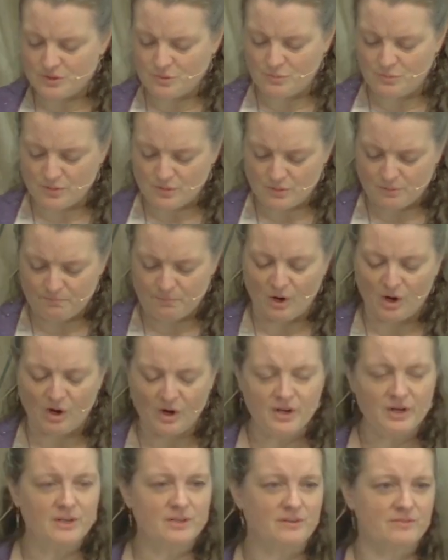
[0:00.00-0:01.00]
who were
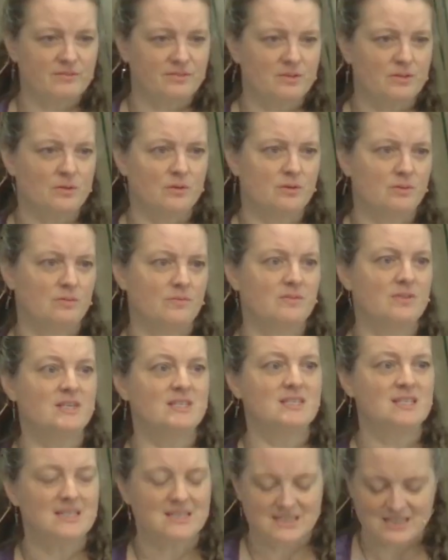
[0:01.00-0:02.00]
part of the, the
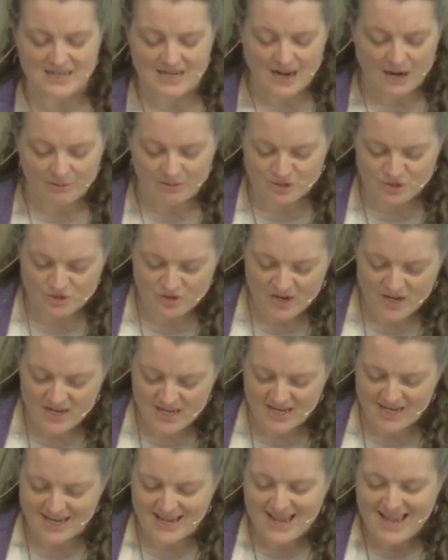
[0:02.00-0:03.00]
16 hour
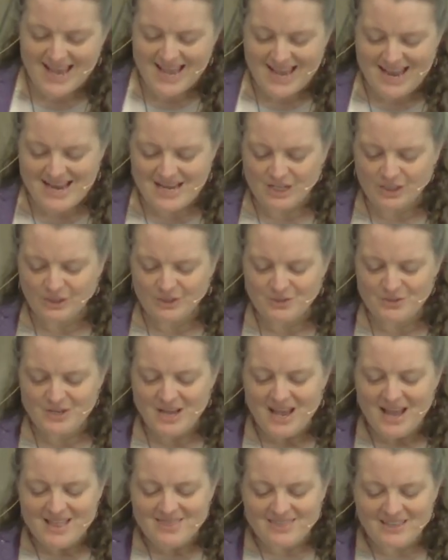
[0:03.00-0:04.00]
training include
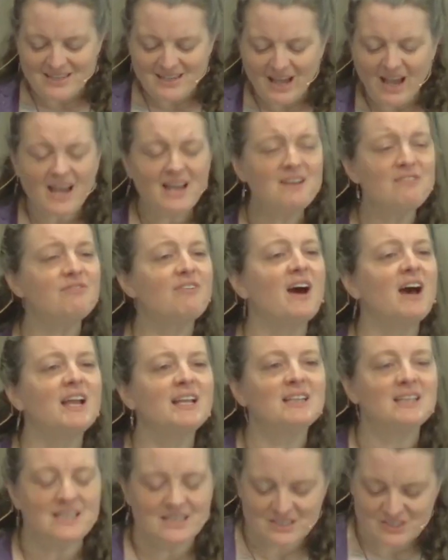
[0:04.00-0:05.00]
the
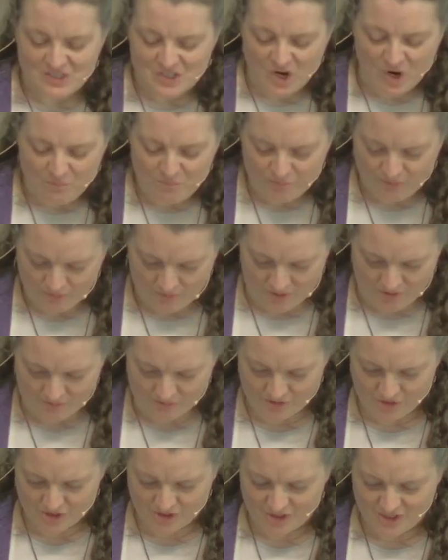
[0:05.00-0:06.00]
nonviolence
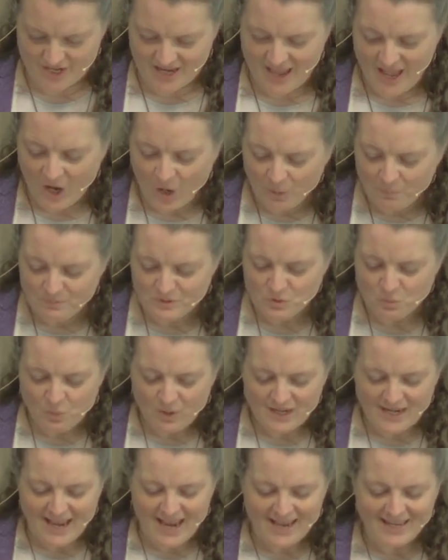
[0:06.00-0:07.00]
approach, helps
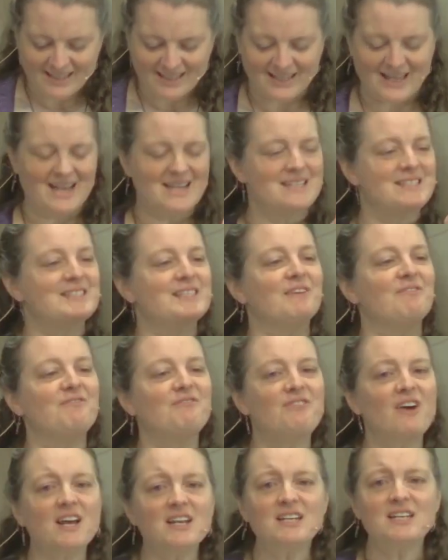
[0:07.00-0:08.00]
one analyze the
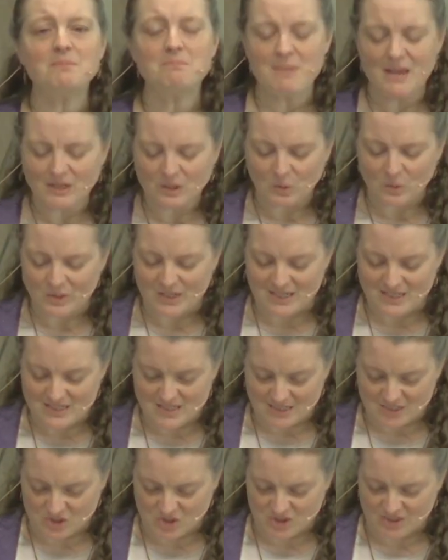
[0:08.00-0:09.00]
fundamental
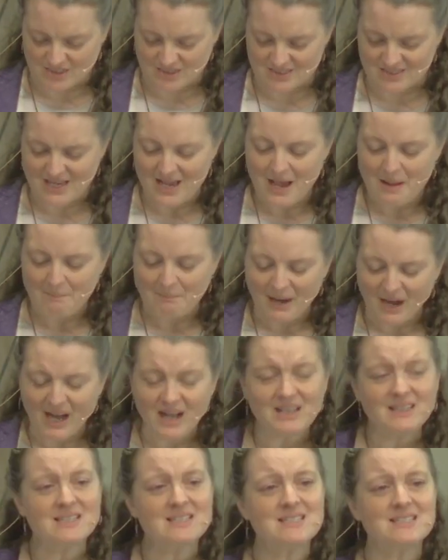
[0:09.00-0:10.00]
conditions,
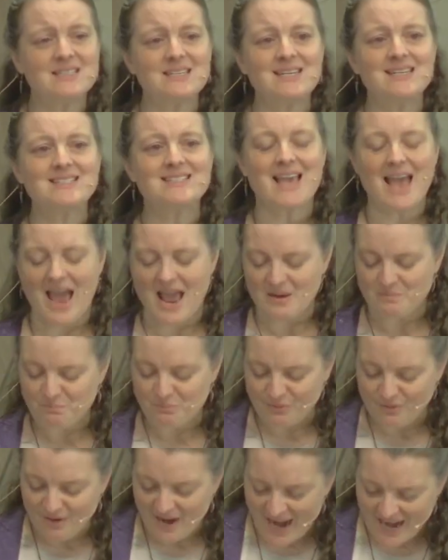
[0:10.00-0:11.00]
policies, and
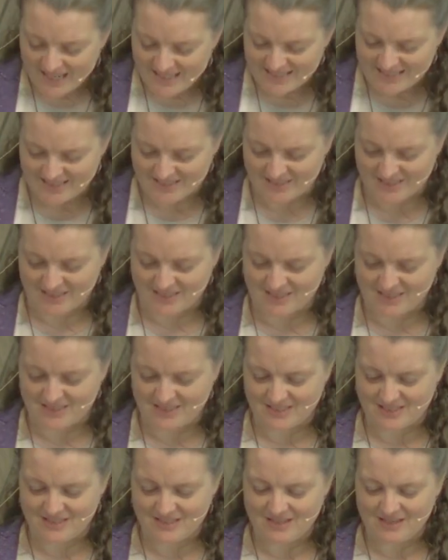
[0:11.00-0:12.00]

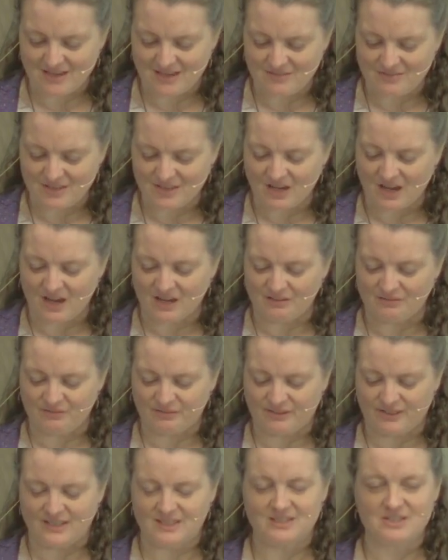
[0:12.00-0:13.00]
practices of the
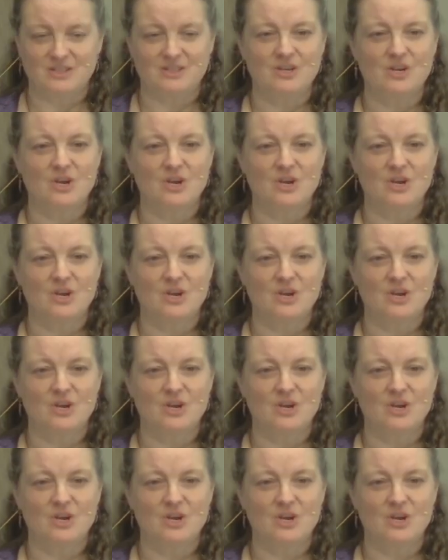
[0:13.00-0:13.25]
conflict